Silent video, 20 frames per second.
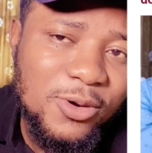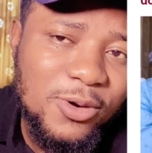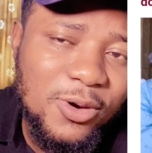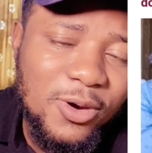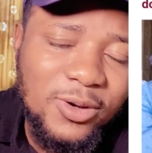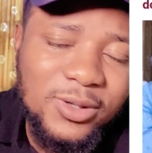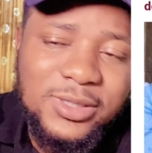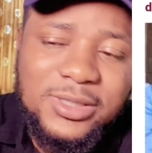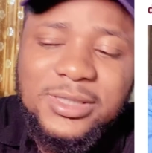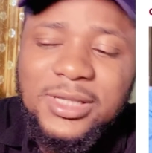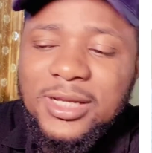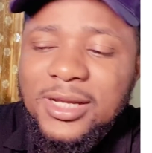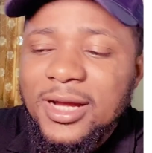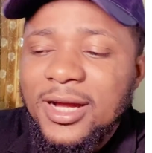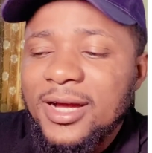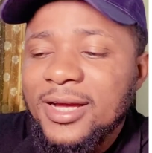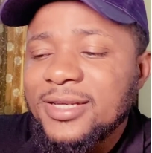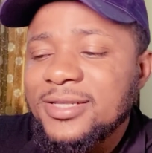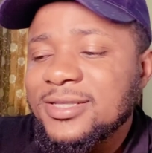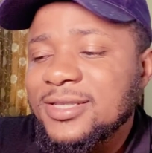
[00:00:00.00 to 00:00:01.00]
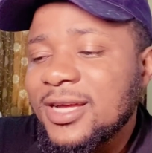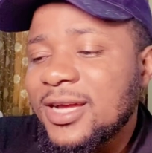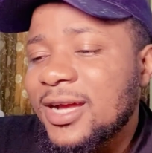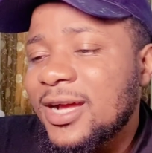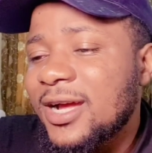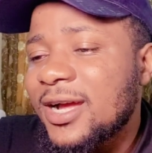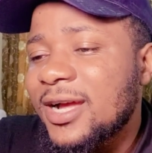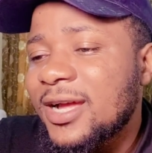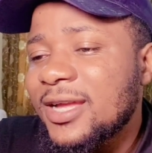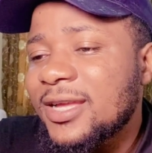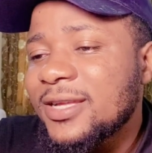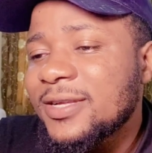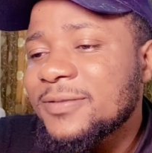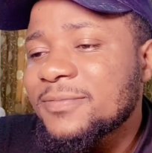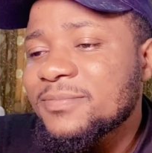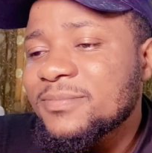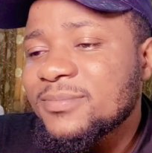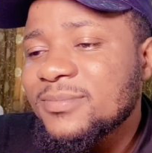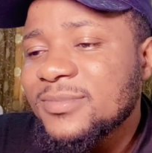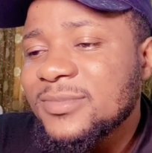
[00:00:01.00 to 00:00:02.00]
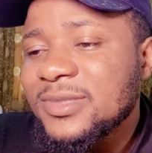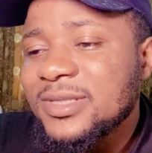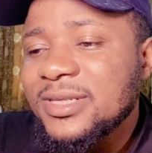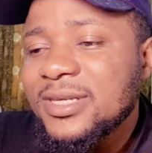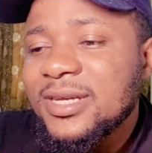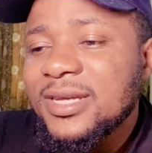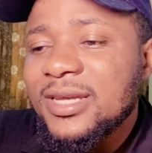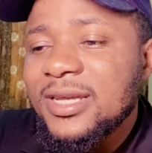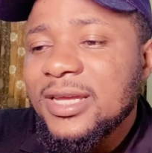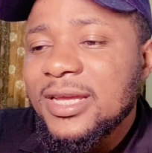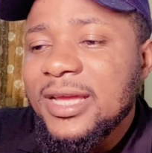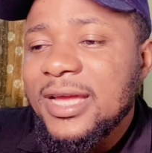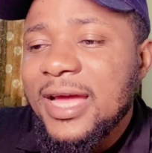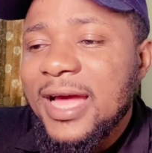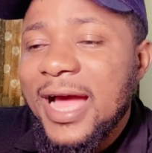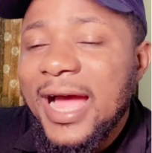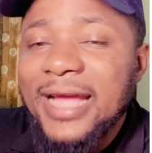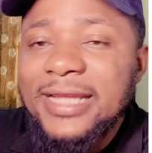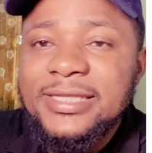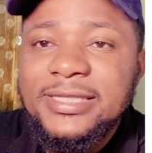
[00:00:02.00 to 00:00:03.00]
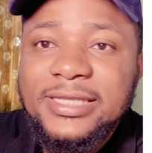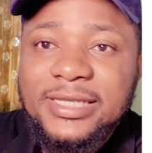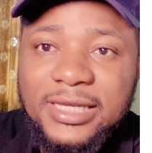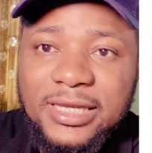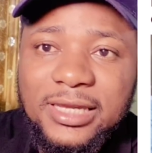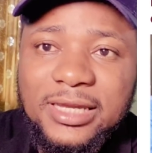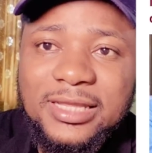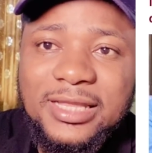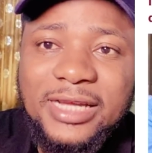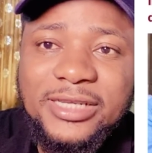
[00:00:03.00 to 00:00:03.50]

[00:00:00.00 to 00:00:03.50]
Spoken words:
honestly guys, I think